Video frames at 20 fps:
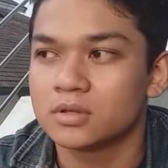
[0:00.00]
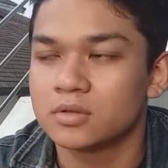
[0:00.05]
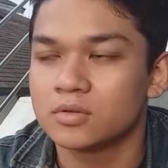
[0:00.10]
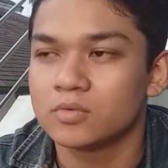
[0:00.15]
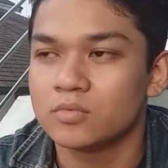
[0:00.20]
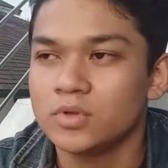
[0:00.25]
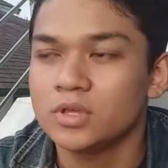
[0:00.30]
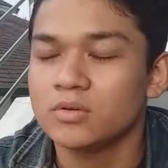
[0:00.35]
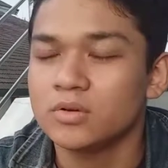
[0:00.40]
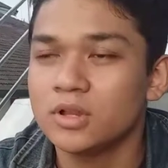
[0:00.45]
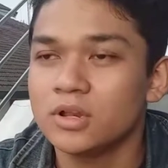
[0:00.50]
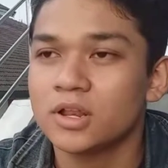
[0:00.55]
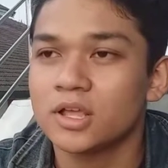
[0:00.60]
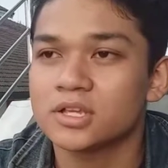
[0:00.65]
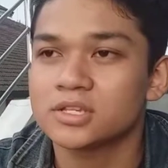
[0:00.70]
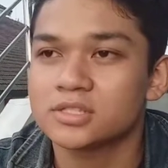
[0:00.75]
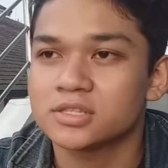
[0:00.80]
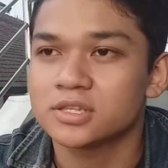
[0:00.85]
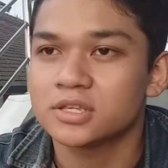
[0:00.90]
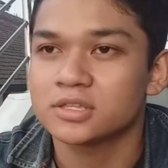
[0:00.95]
we
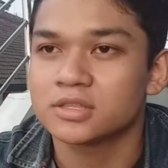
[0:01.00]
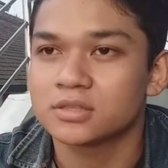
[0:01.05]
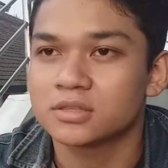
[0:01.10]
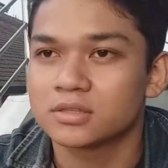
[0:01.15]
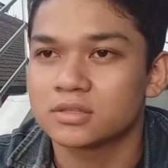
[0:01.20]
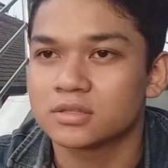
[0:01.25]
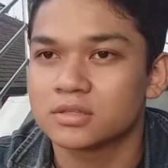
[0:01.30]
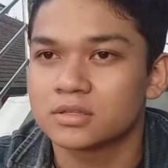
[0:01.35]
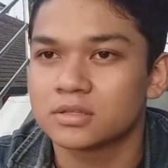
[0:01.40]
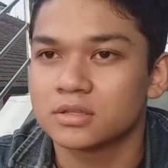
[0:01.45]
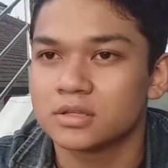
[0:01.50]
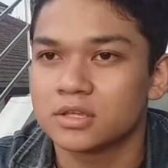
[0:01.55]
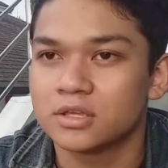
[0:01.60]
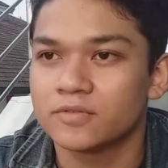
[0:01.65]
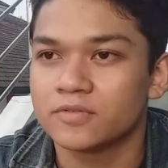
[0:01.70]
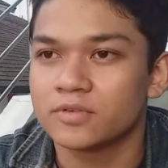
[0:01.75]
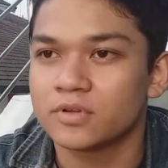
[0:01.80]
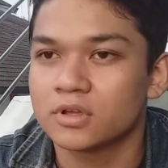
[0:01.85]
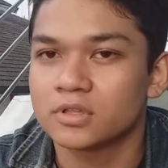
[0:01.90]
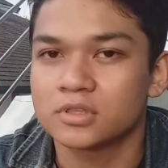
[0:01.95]
realized that
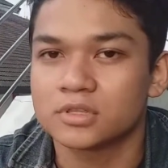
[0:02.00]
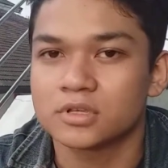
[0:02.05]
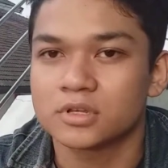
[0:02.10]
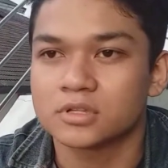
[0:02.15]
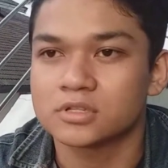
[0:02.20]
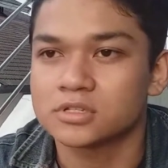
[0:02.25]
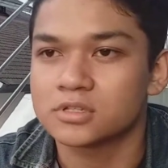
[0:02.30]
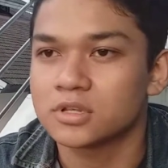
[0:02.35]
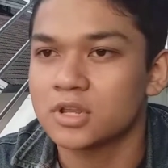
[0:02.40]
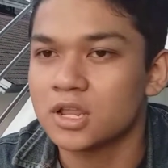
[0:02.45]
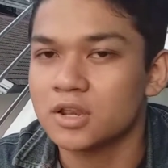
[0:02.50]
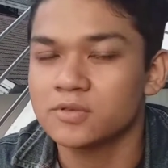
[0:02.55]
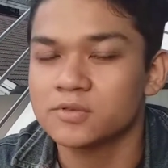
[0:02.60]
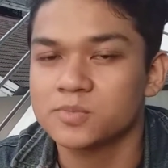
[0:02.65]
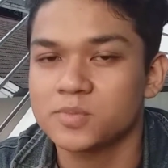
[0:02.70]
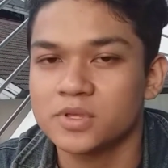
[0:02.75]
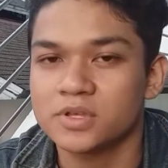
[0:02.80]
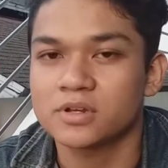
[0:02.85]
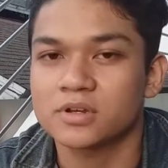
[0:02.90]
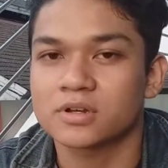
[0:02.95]
if not the native
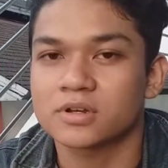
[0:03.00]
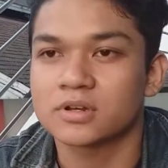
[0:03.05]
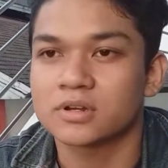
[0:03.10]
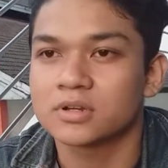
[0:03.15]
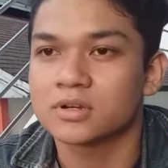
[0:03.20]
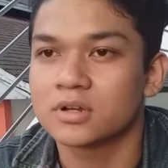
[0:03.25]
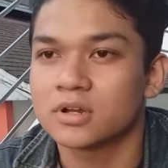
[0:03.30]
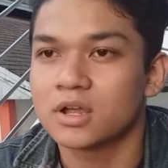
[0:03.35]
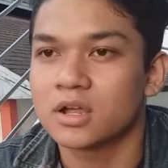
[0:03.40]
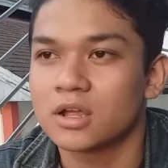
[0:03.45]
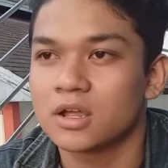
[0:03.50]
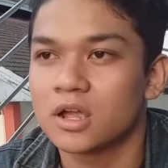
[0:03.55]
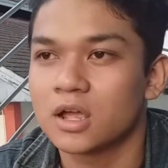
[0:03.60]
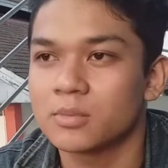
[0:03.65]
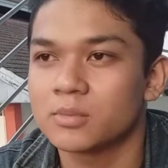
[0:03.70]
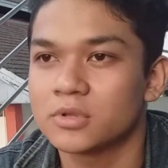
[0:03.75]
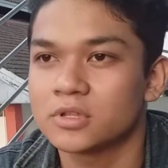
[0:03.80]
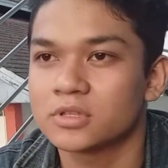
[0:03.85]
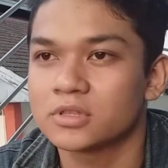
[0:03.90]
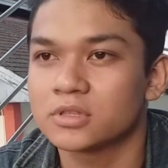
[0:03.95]
speaker, I
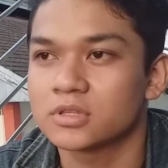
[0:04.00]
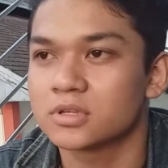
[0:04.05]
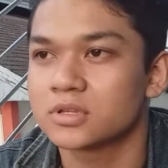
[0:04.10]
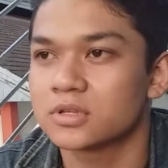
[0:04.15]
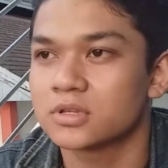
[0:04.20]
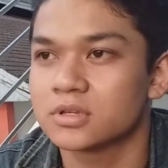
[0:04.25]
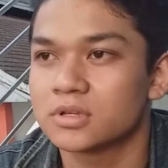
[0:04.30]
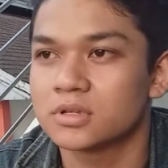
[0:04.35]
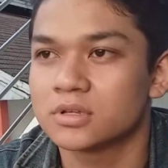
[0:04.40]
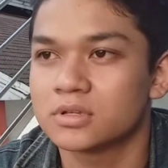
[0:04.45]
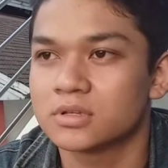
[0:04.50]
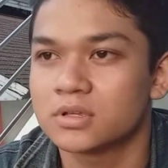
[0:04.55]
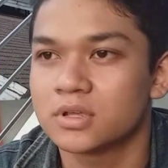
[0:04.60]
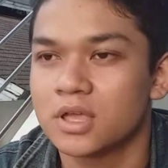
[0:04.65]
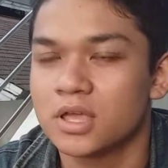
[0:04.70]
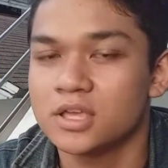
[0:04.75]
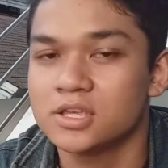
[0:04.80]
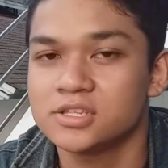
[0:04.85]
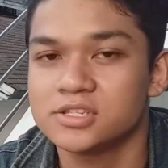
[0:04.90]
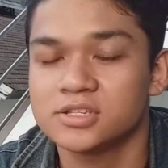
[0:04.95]
mean the
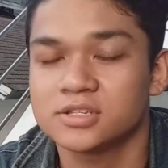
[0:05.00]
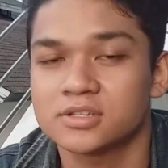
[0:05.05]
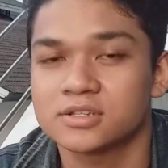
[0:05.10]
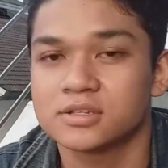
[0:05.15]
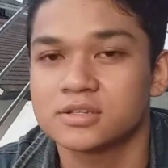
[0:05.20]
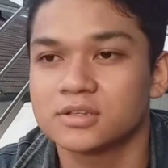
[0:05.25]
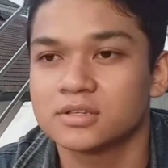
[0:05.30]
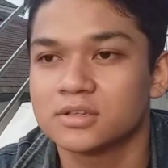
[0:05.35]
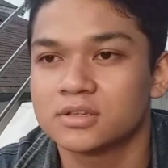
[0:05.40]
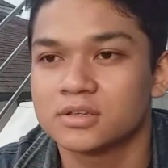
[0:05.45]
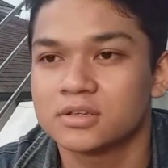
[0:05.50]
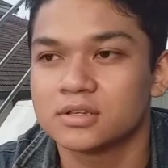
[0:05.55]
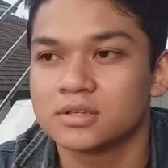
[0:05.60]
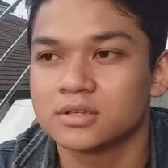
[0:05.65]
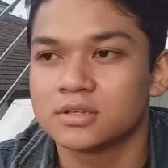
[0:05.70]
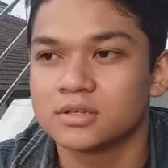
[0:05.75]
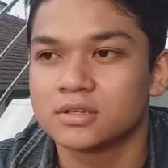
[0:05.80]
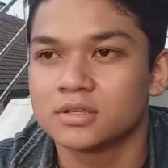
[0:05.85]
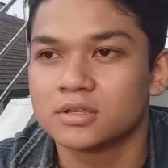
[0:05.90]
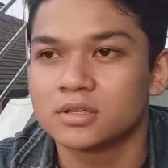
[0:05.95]
Asian,
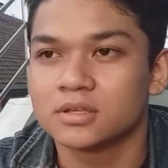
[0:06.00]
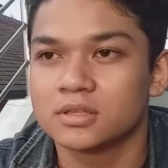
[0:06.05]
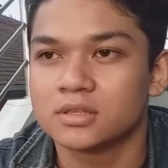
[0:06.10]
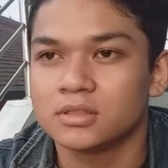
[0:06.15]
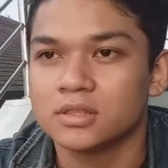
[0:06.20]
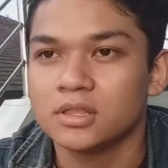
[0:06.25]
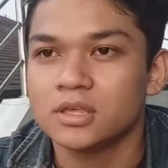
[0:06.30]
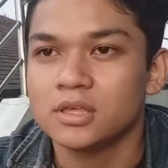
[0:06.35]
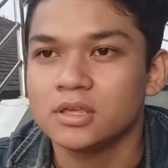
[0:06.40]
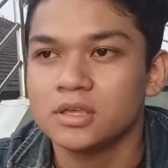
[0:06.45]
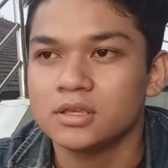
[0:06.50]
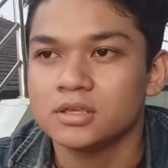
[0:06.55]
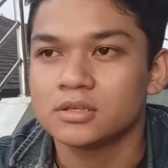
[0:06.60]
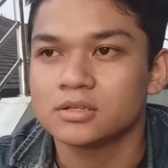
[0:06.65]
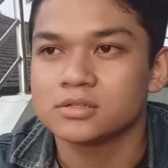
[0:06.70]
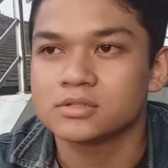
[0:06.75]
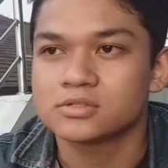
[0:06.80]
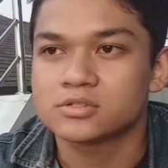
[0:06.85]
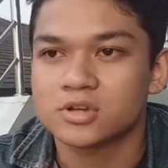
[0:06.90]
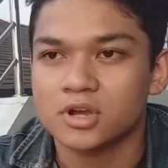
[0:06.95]
they
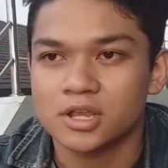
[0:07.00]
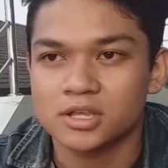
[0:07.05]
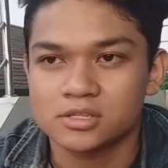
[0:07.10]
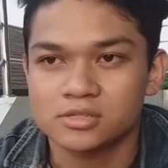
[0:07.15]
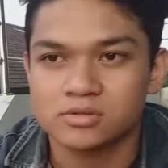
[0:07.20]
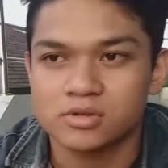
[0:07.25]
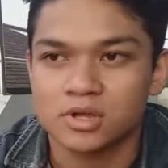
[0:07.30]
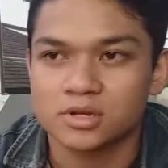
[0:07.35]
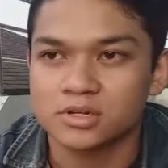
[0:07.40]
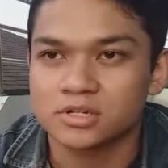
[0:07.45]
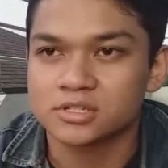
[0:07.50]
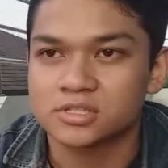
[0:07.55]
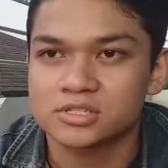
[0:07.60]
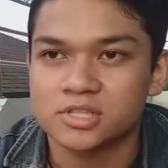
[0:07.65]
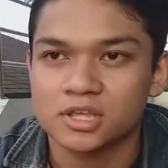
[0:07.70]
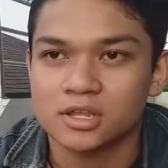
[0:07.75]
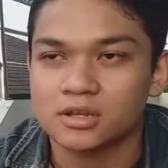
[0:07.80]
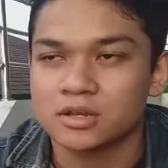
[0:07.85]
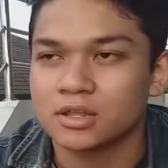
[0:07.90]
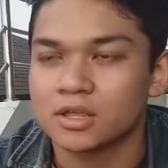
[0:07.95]
try to
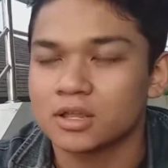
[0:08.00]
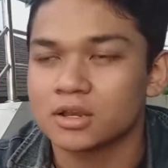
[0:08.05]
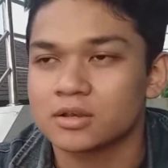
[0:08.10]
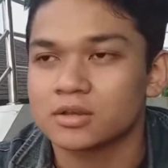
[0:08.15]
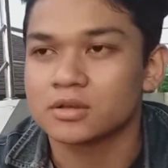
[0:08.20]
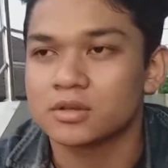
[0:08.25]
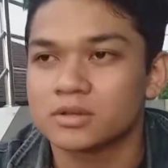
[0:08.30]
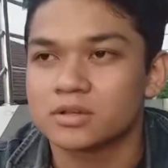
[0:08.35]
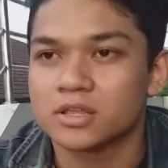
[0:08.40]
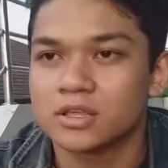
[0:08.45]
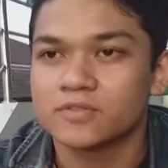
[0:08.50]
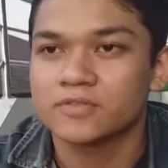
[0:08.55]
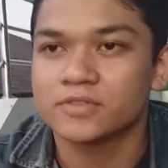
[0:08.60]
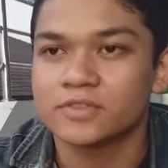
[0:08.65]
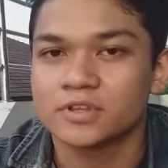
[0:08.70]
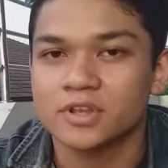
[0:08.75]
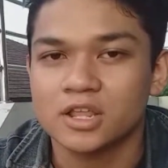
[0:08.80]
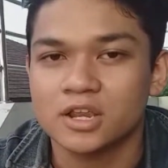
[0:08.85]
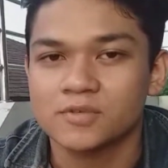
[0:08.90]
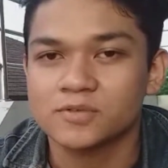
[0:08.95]
understand, and if the
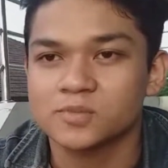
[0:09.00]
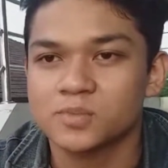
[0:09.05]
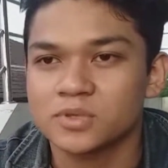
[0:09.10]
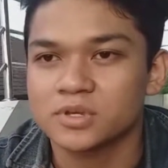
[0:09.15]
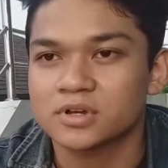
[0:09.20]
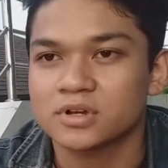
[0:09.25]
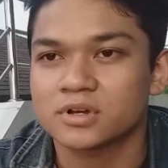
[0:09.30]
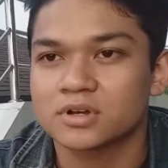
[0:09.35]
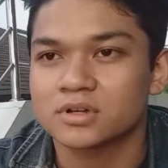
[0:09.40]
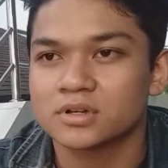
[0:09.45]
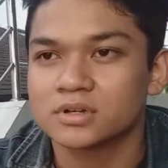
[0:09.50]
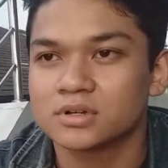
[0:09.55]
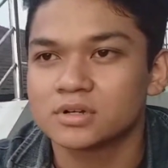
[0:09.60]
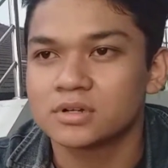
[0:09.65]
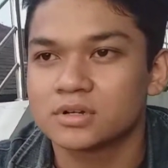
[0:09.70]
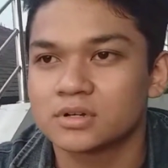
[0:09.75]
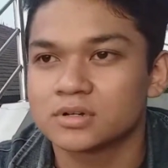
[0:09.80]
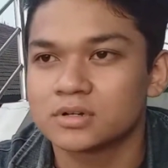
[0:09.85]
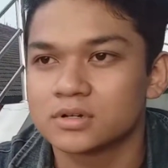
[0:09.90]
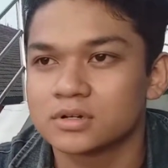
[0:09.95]
native speaker
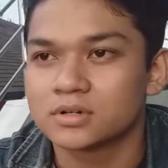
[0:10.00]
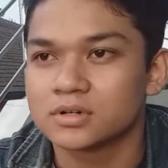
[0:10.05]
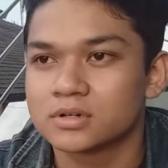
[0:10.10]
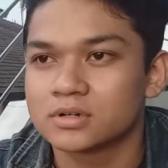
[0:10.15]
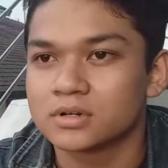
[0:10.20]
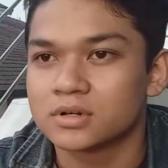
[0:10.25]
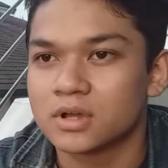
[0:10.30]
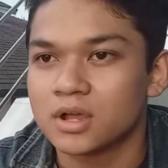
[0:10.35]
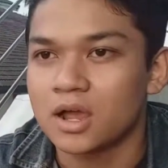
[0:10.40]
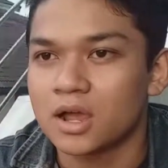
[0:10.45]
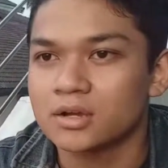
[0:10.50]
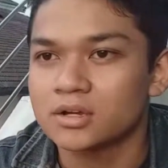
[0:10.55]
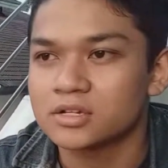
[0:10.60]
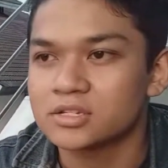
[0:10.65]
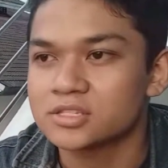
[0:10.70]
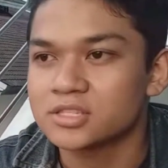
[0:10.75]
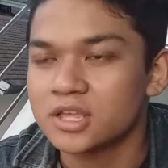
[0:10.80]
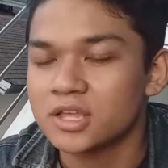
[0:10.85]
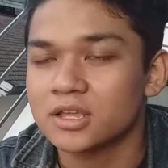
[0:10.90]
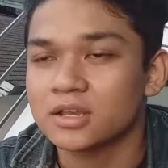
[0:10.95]

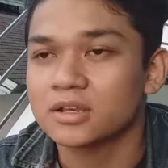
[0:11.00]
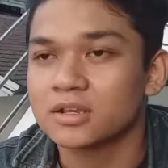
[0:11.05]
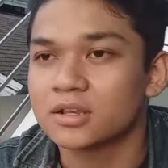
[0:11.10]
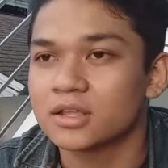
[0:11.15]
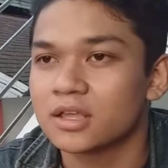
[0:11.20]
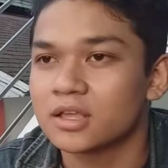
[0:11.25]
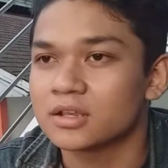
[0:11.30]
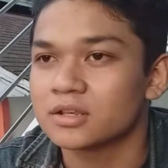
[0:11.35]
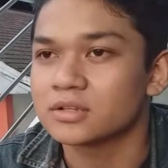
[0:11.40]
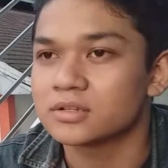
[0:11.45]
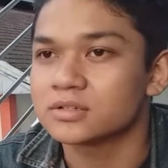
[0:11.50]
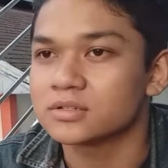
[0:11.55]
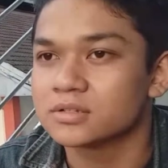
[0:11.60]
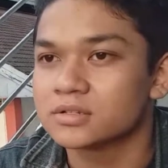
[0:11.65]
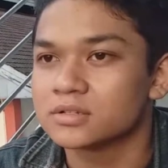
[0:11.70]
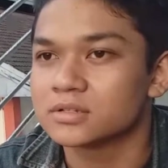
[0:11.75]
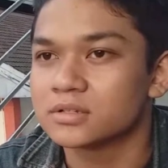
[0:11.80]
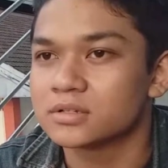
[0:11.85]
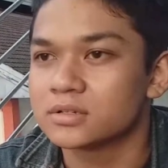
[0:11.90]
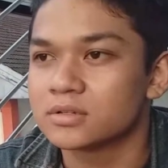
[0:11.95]
understand and
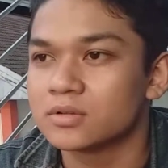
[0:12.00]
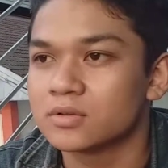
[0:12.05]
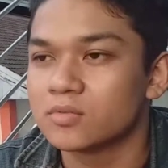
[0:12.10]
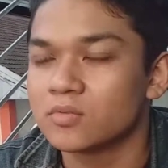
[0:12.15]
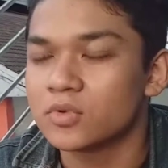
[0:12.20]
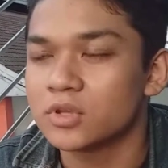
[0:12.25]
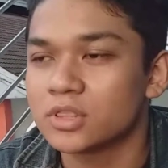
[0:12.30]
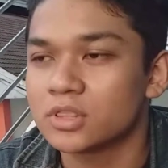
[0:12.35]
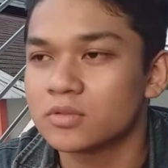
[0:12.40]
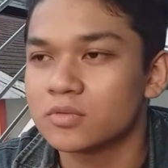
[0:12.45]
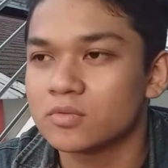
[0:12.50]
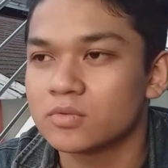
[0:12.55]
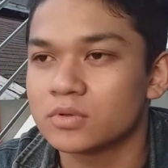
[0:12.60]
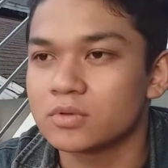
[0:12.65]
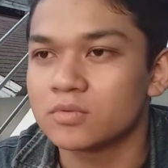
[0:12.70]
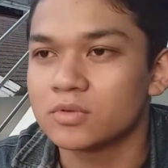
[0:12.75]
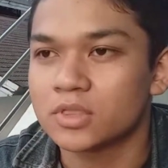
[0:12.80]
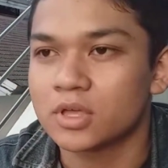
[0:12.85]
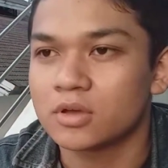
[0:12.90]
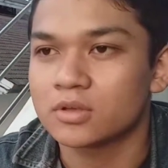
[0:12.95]

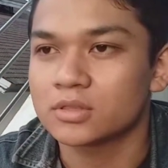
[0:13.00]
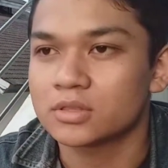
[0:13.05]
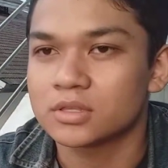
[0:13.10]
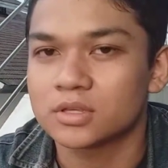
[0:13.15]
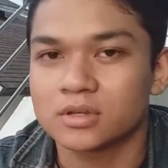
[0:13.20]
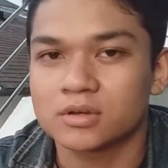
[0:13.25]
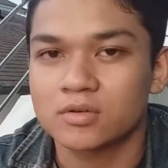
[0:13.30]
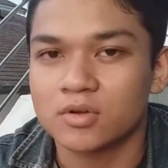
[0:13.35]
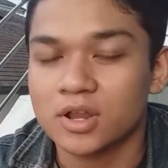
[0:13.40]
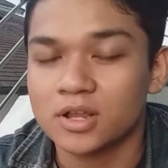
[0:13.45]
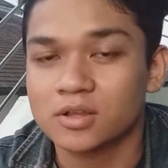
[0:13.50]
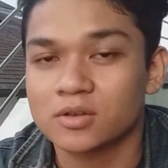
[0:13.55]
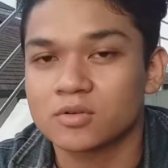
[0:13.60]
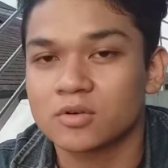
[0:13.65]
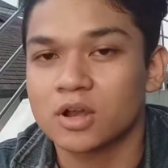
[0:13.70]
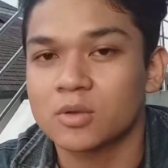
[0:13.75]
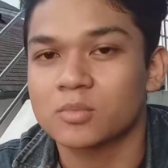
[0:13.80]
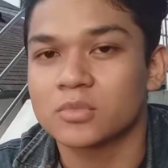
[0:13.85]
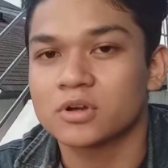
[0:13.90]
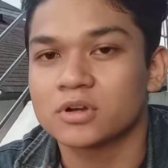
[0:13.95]
without the correct
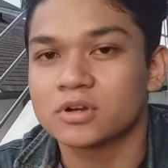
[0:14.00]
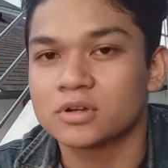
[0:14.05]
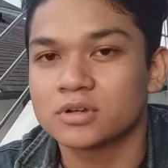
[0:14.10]
grammar,